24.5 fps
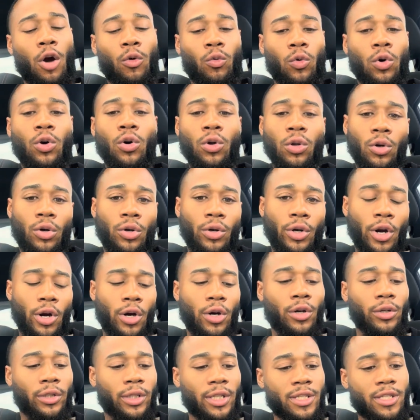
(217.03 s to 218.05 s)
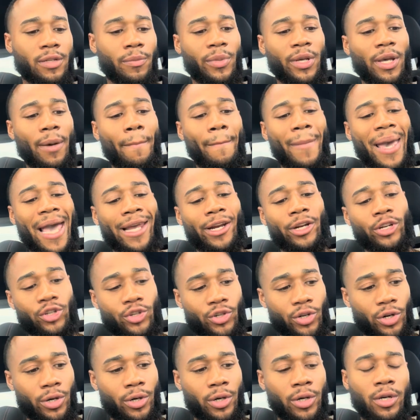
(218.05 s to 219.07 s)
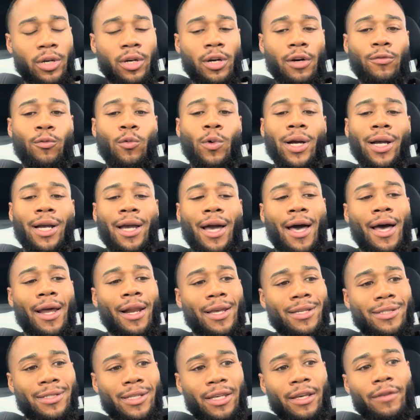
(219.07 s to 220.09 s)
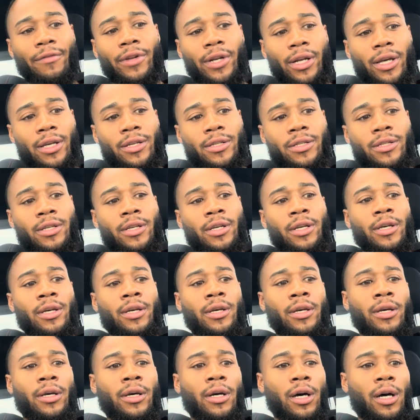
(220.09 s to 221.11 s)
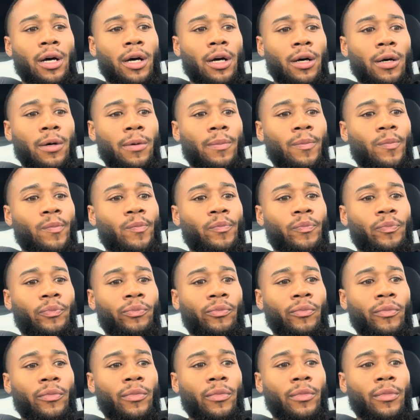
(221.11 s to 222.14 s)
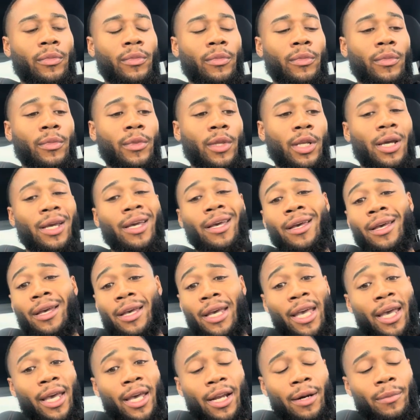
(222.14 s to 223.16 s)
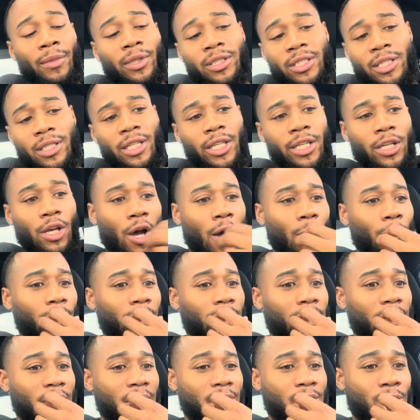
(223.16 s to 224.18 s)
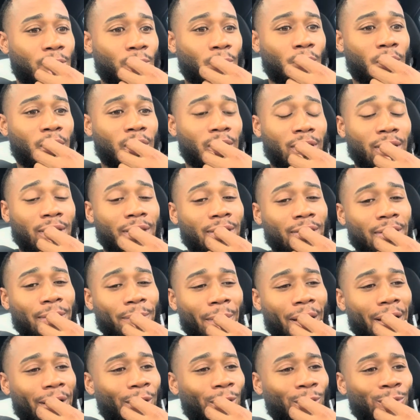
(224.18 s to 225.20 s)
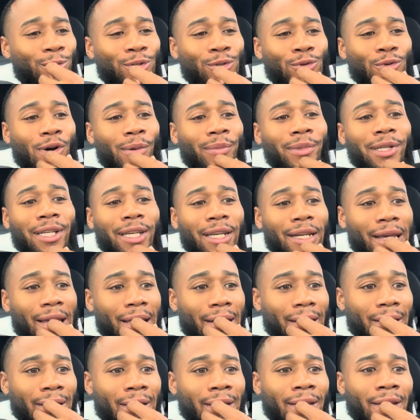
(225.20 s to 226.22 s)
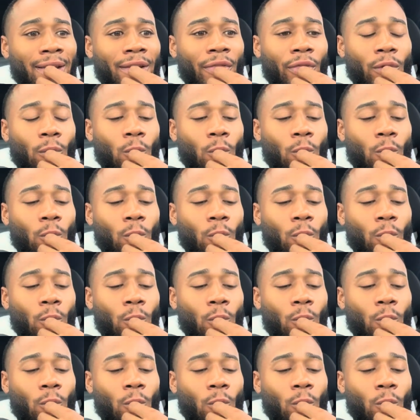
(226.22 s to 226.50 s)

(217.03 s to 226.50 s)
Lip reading: role on earth is to be a manager of what God has given us. And I'm going to just leave y'all with this too, because this is in my notes too. I'm looking at it. The